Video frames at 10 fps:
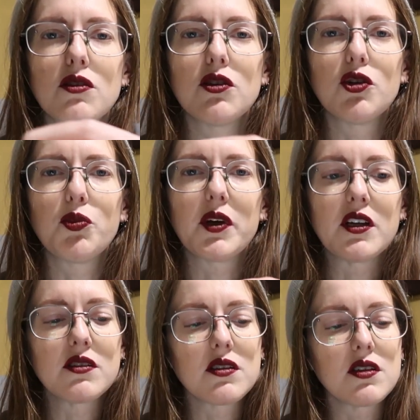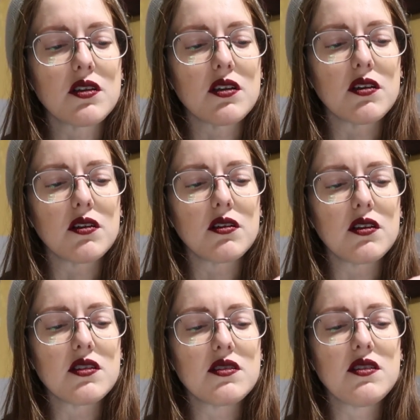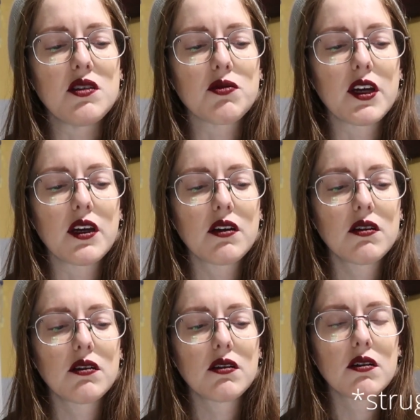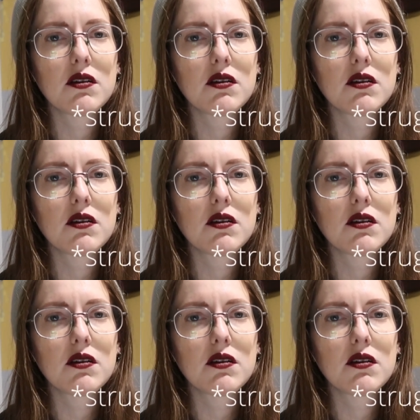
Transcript: loop into this D-ring.